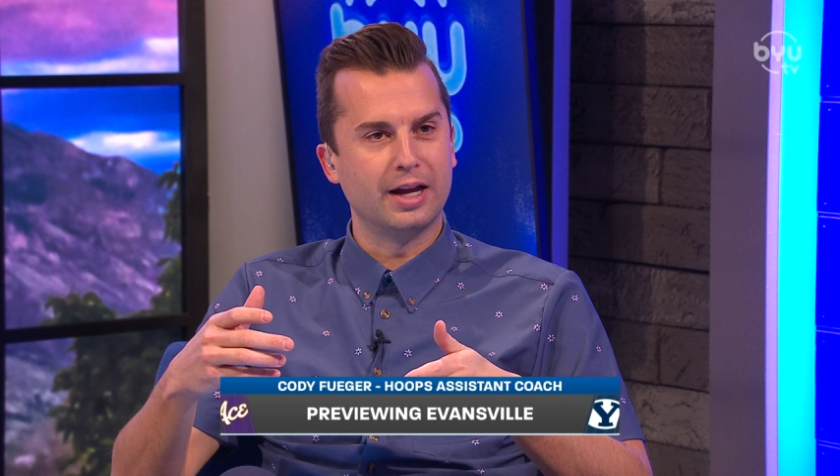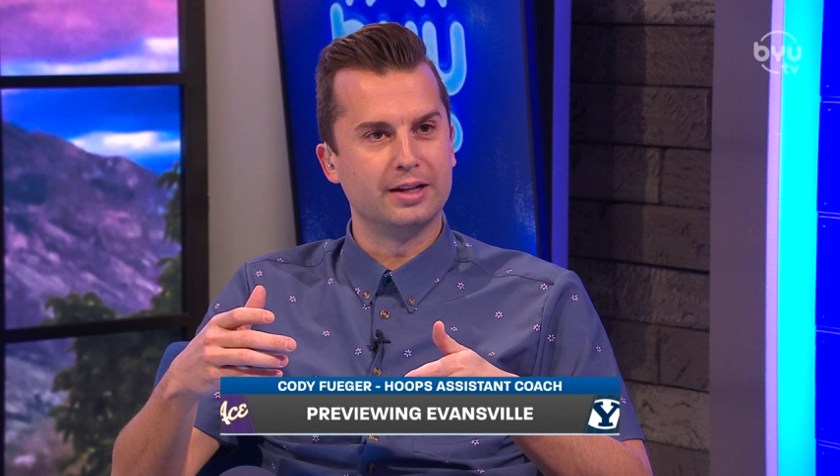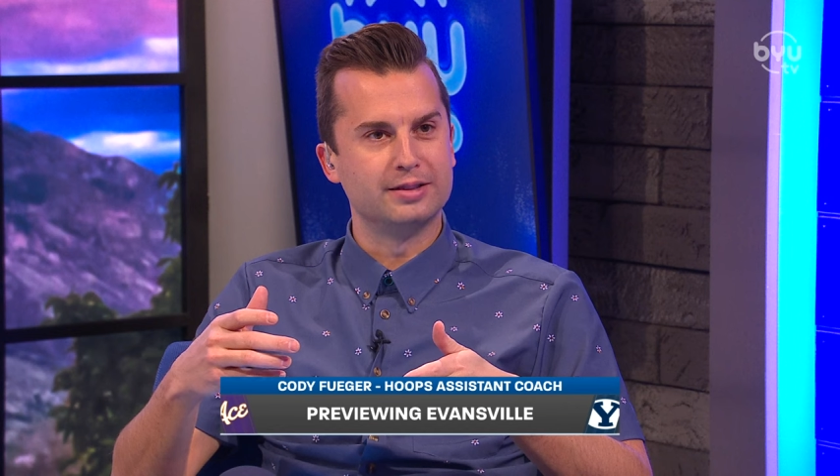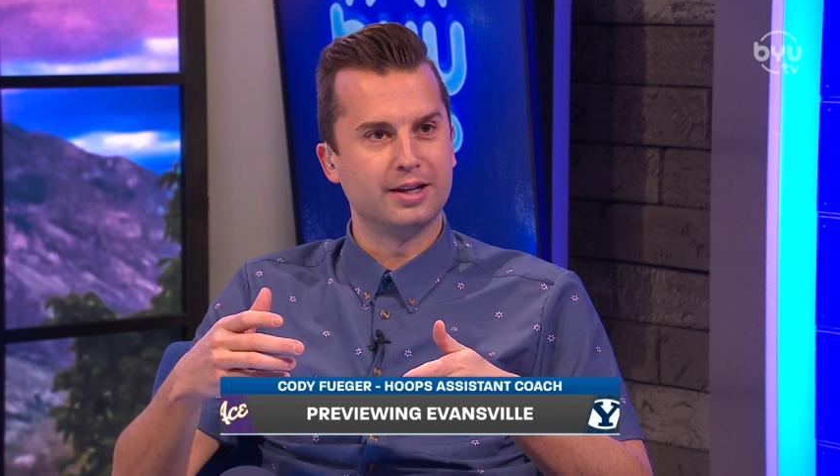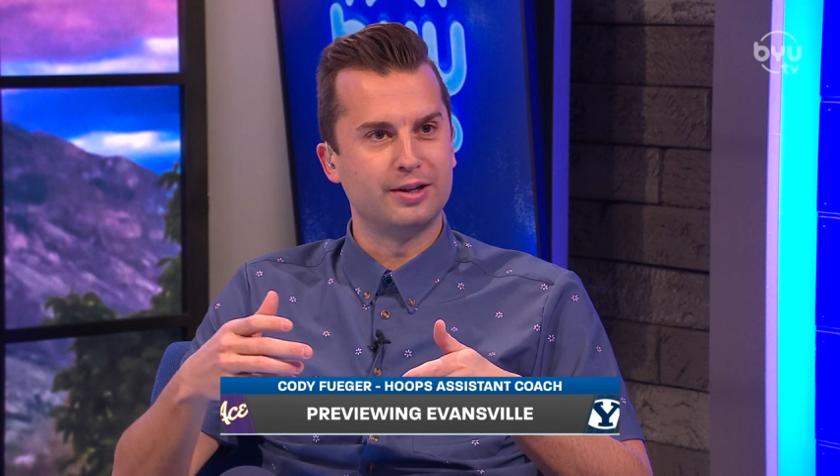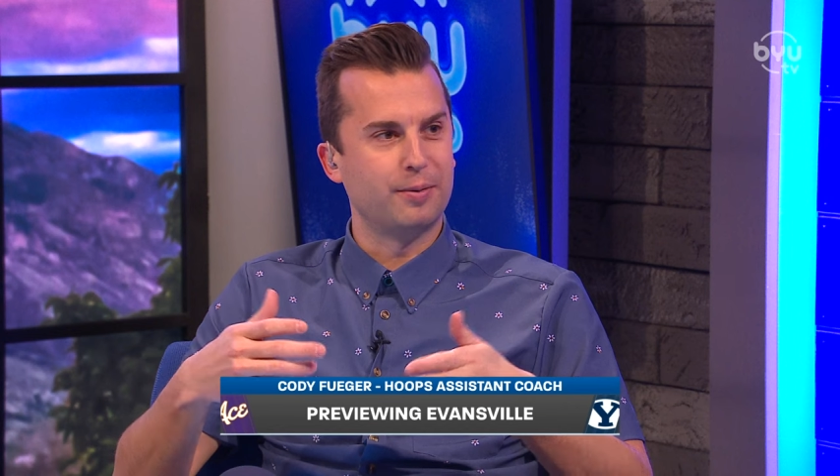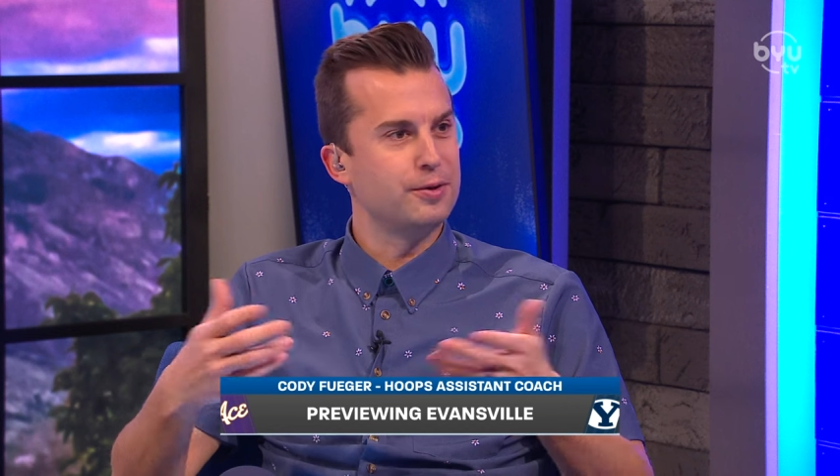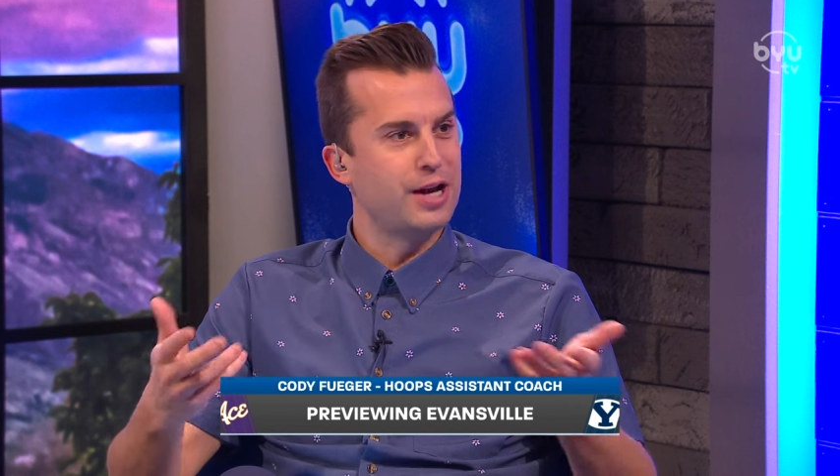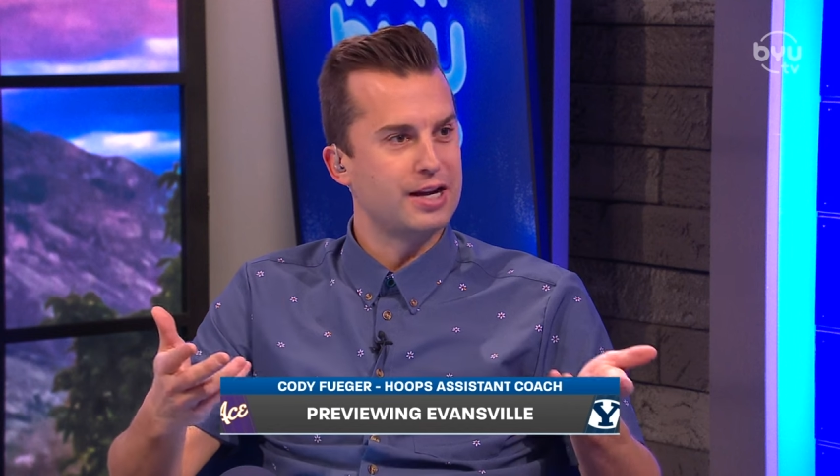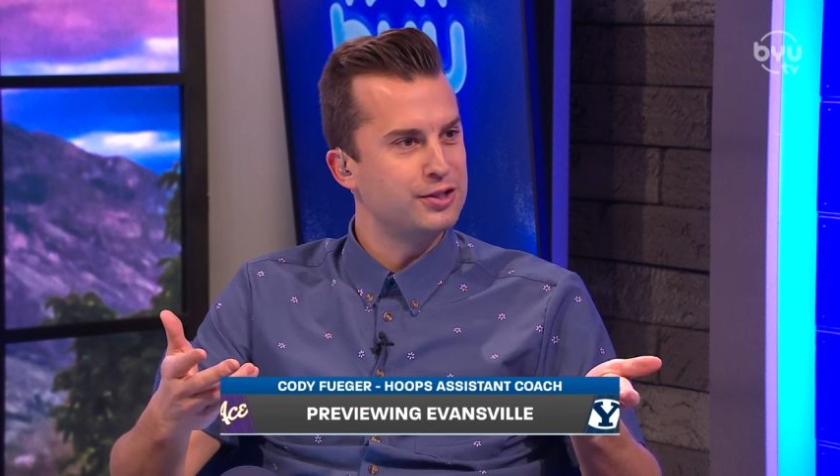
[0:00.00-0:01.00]
and uh,
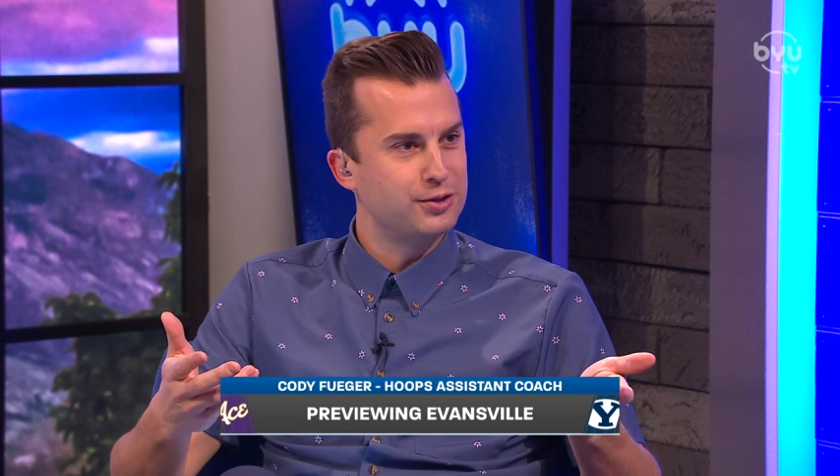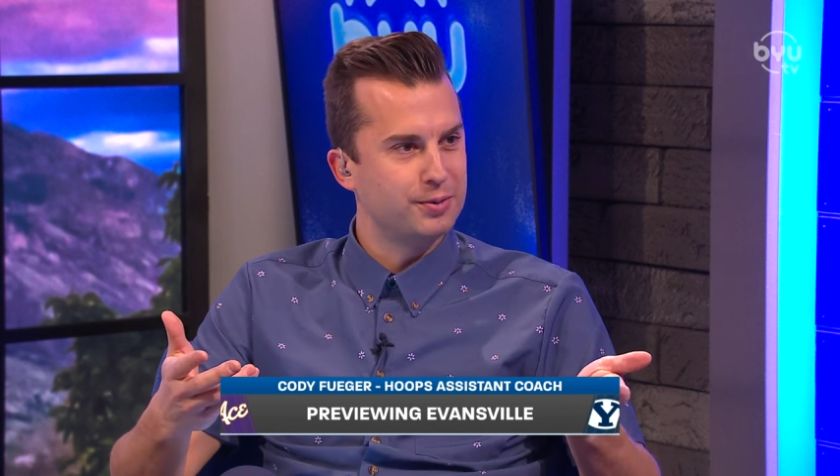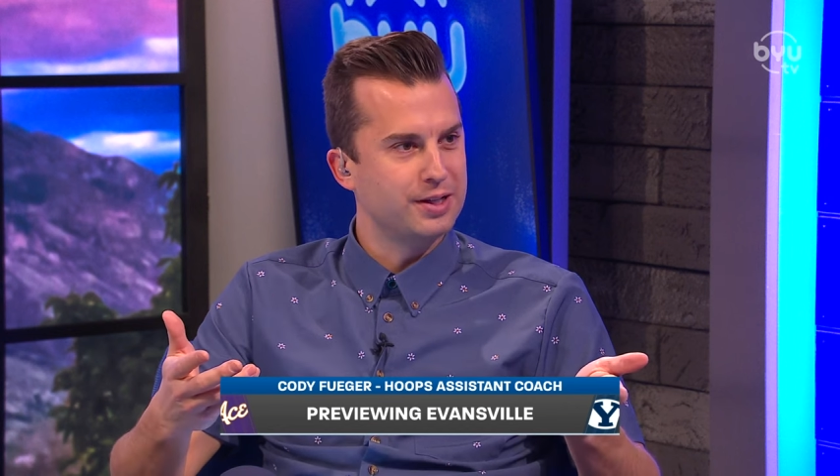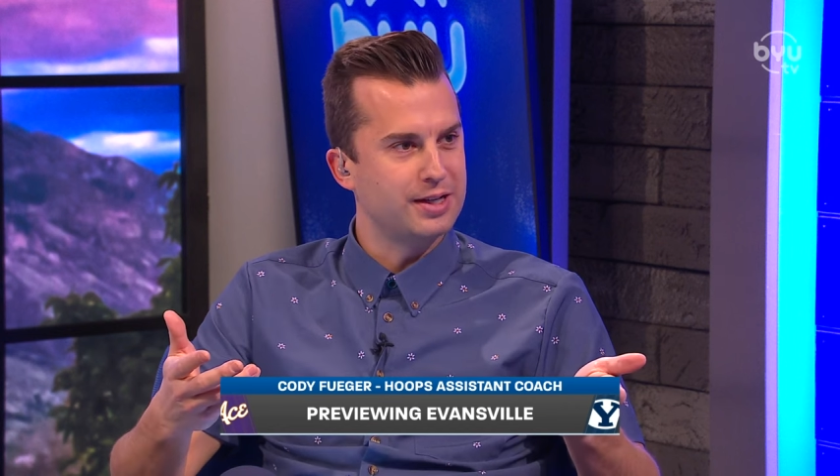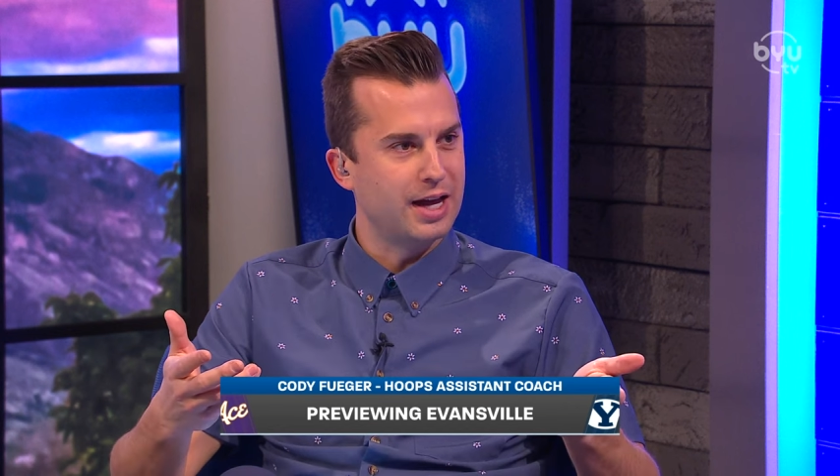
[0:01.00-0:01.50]
number 92 in the